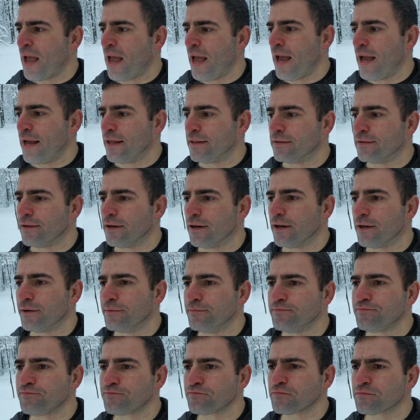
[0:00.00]
And
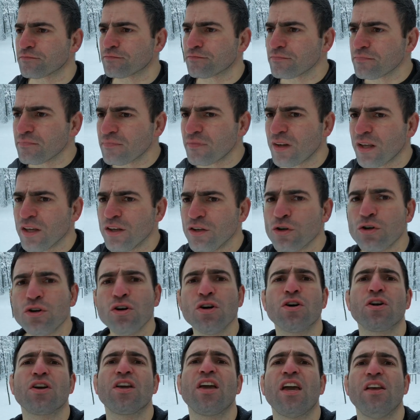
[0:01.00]
you're
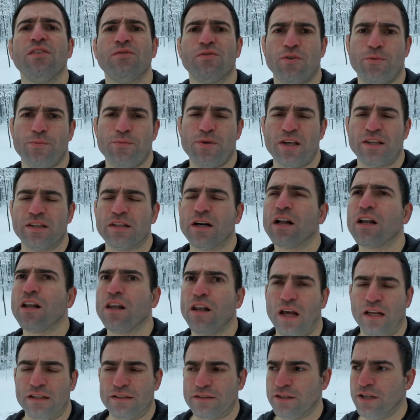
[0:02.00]
gonna gain from that a
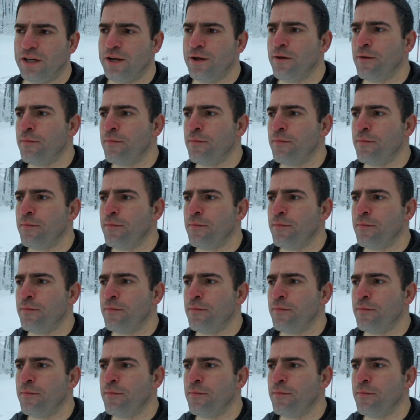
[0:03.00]
lot.